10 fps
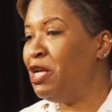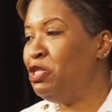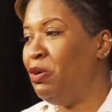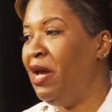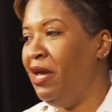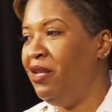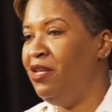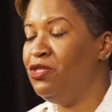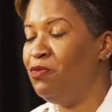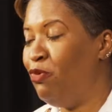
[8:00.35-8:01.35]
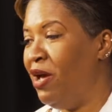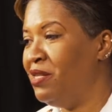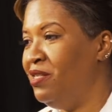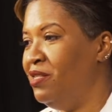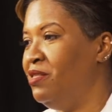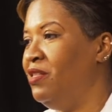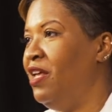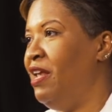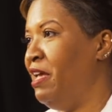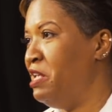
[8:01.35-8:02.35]
back to Haiti to practice.
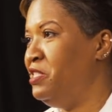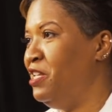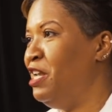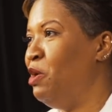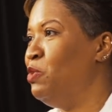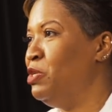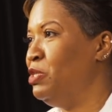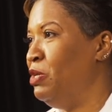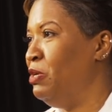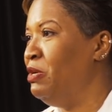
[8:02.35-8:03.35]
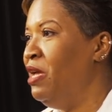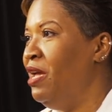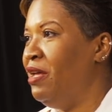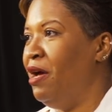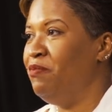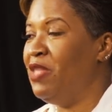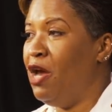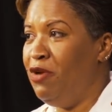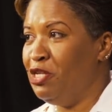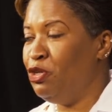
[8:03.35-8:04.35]
Like I said, I was the
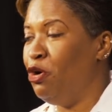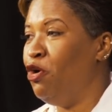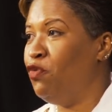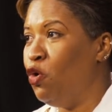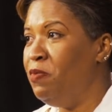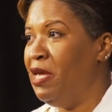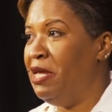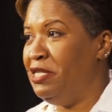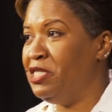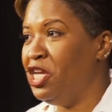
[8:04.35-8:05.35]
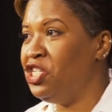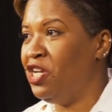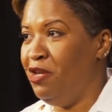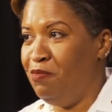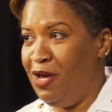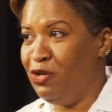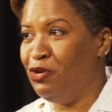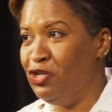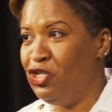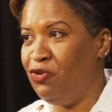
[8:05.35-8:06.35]
director of OB anesthesia in my
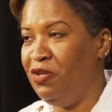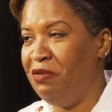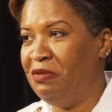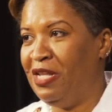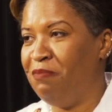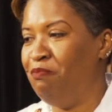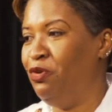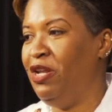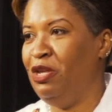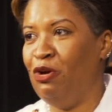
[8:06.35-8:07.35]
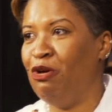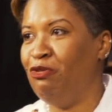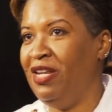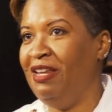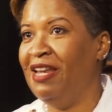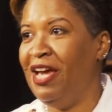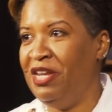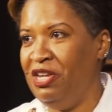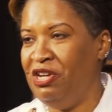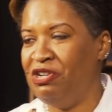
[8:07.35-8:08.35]
country. That putting you already
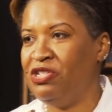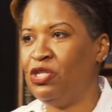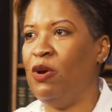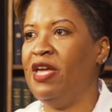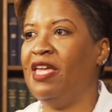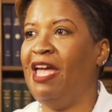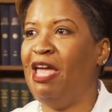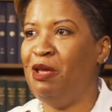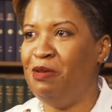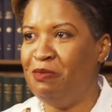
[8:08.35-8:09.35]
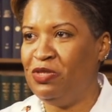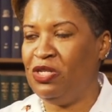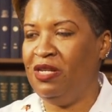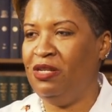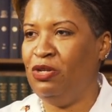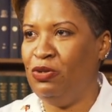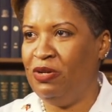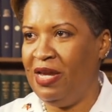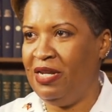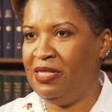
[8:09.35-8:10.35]
9 years. So I came in the
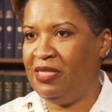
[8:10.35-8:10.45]
United